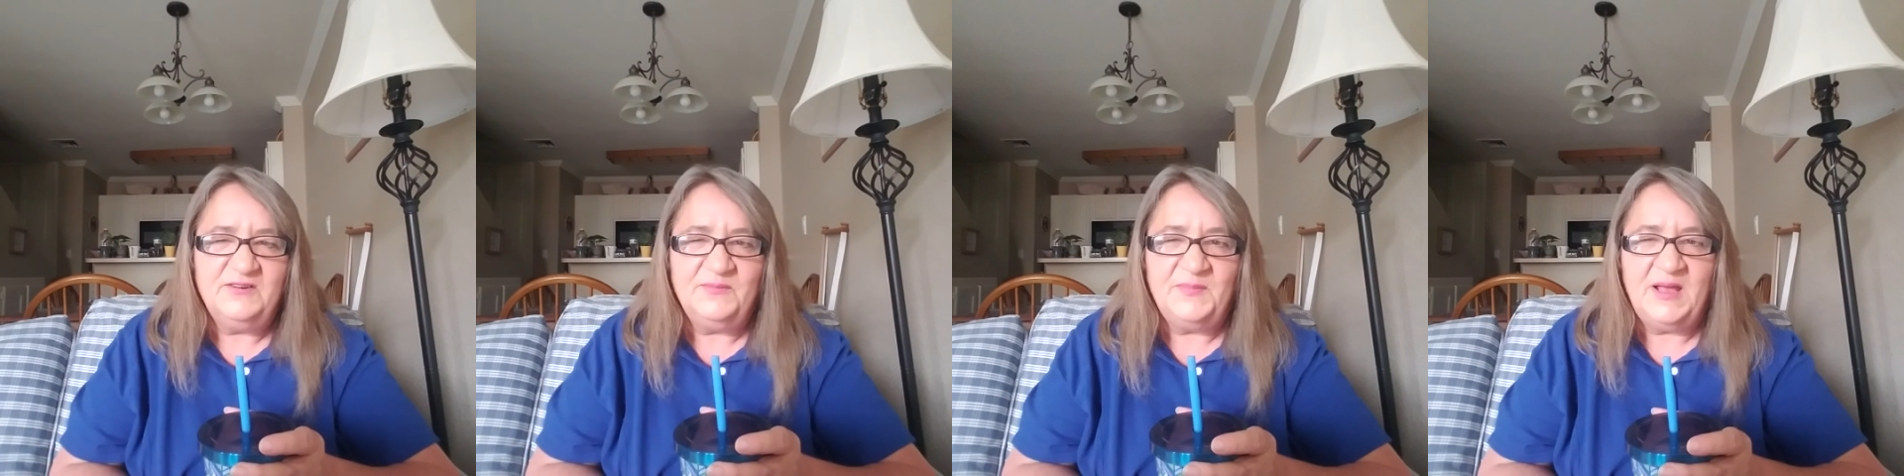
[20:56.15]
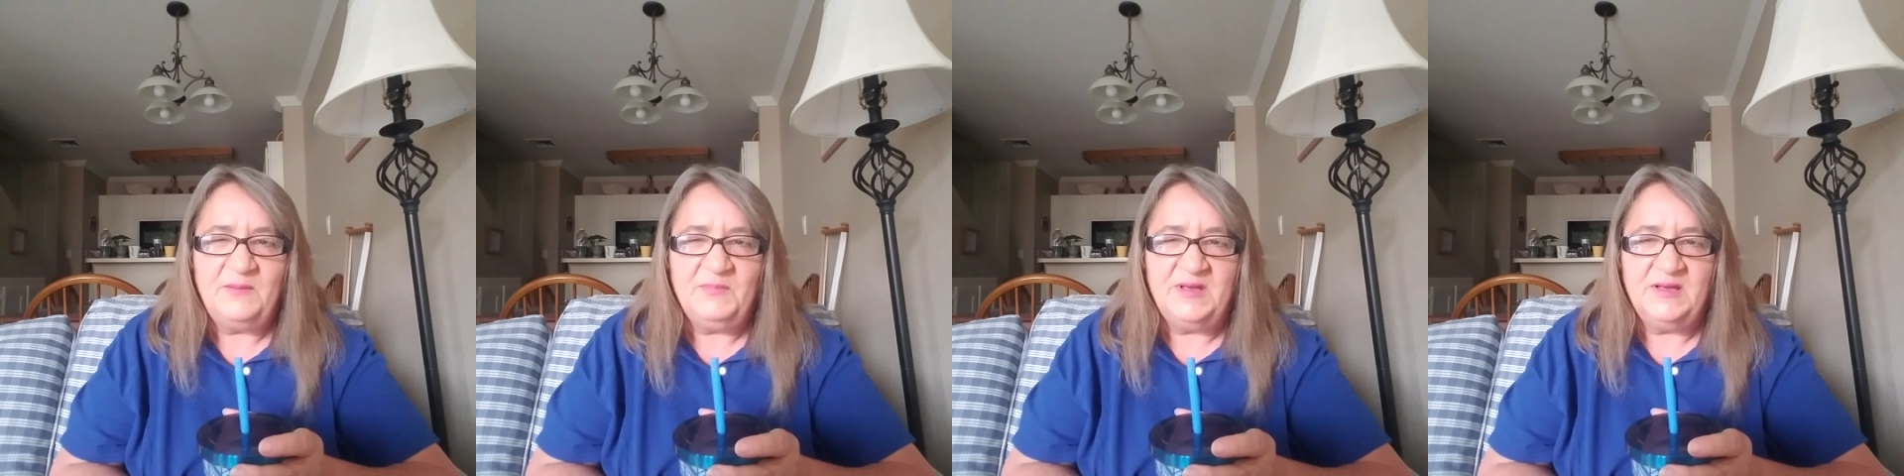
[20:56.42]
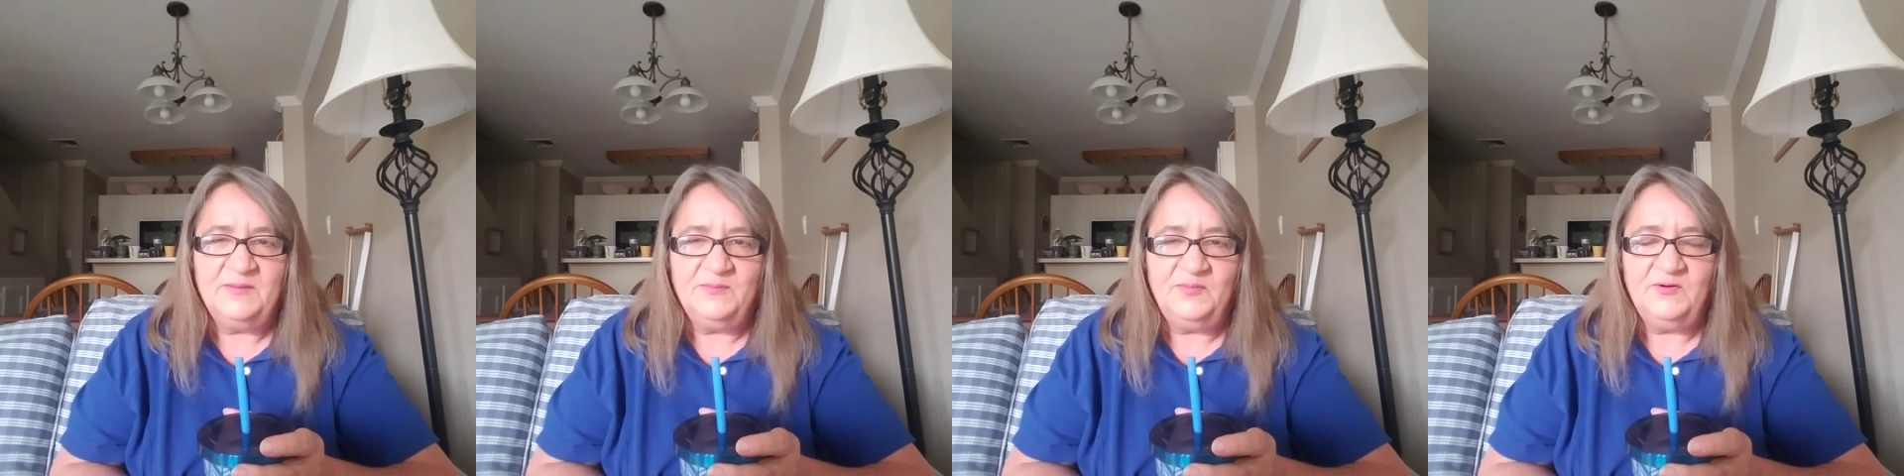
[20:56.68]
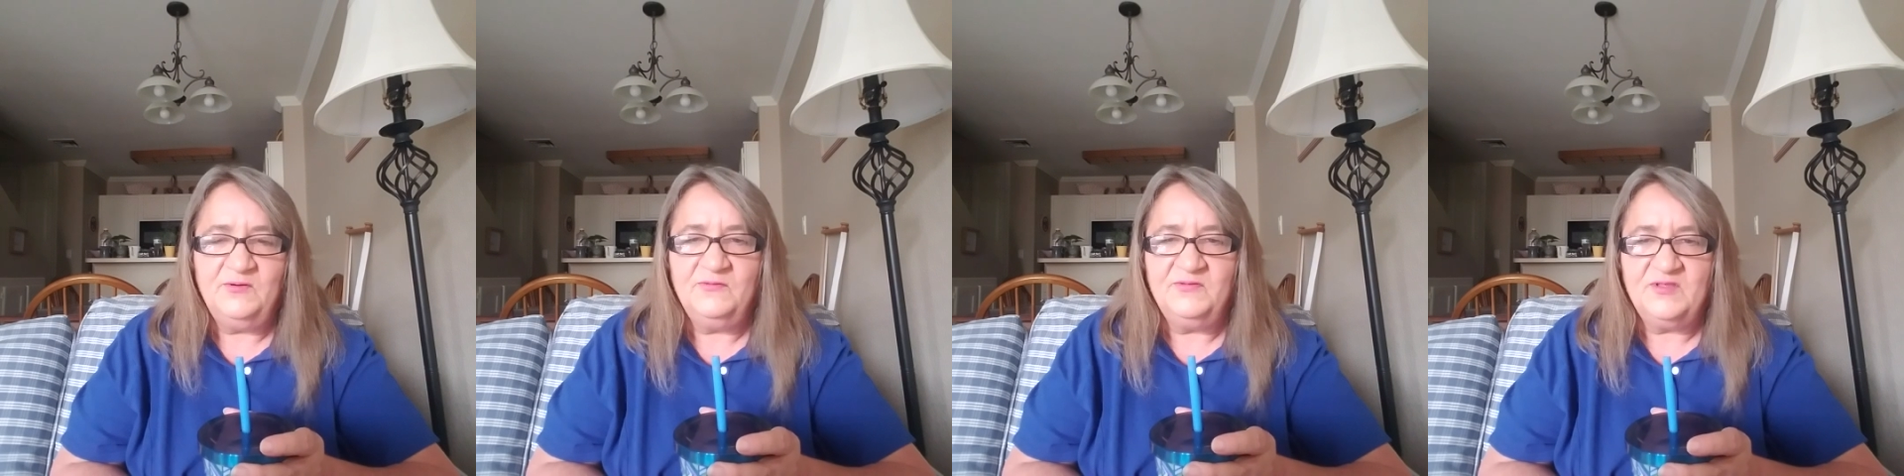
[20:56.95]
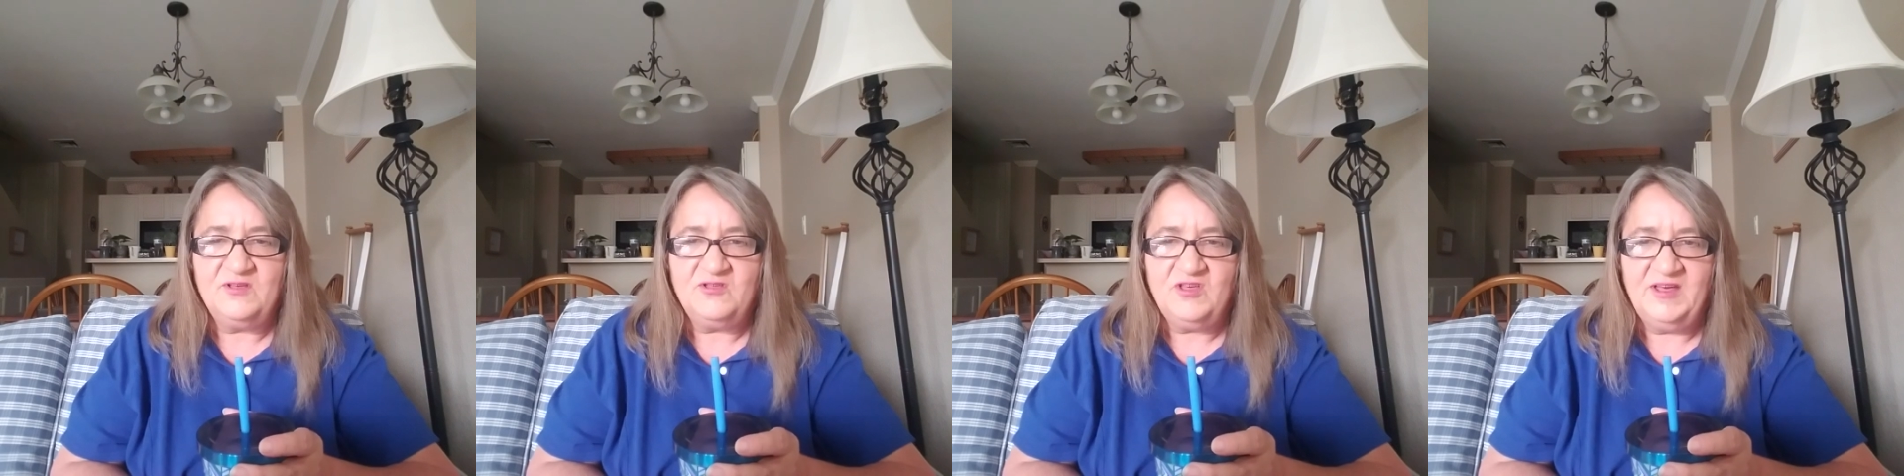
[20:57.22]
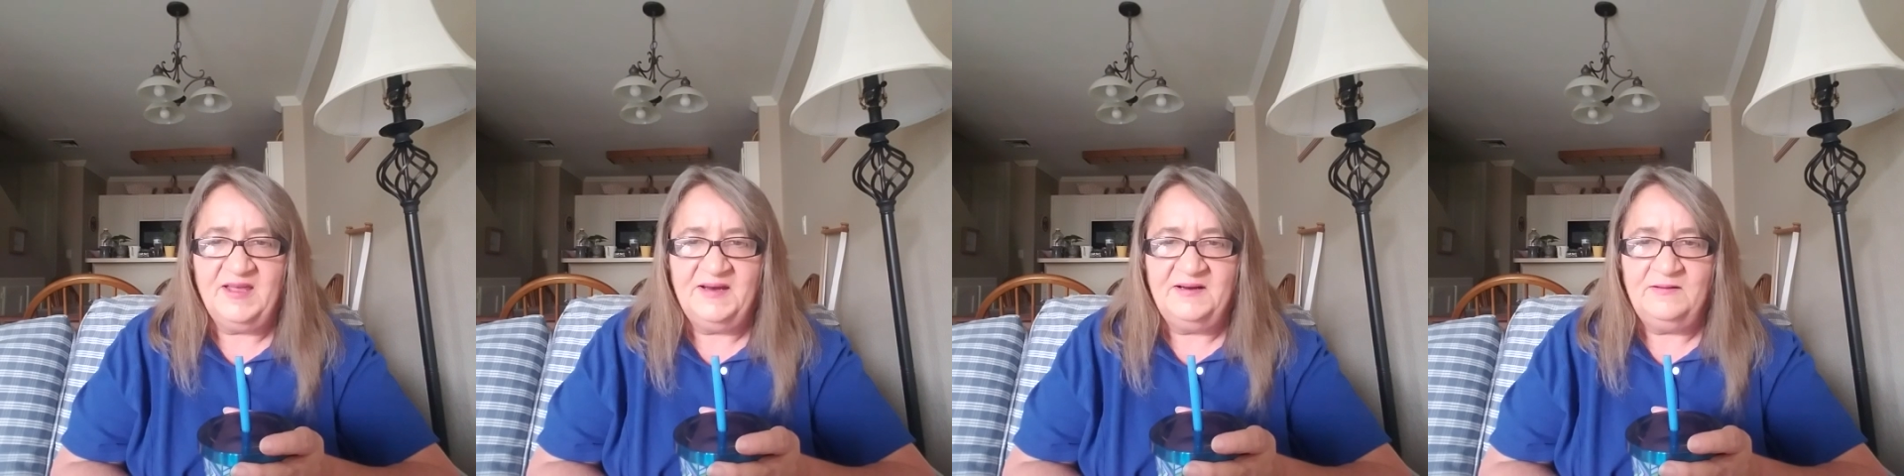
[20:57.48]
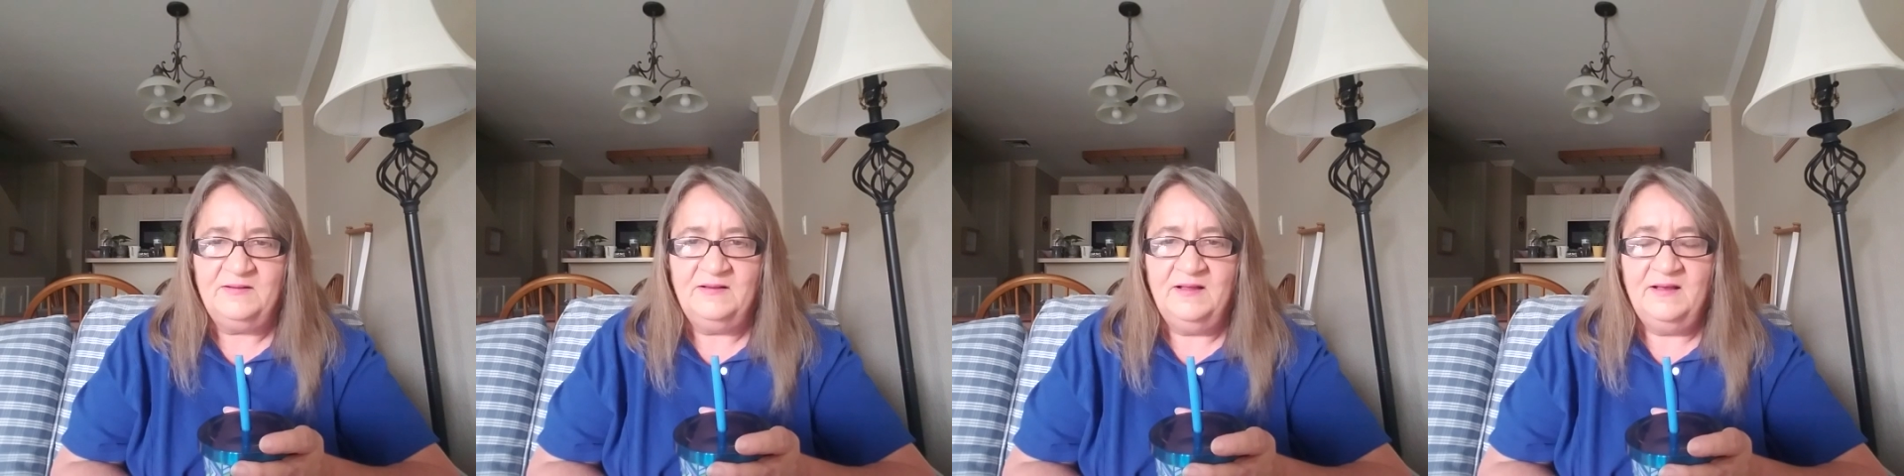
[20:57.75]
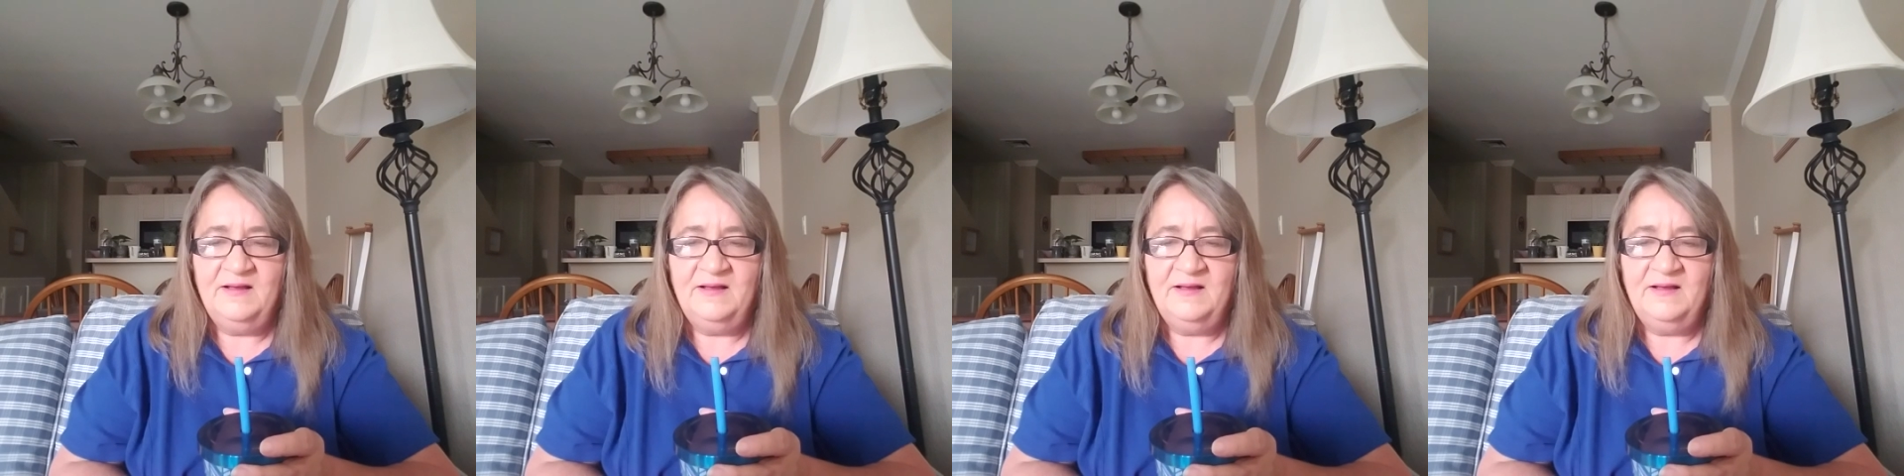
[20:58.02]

maybe improve the channel.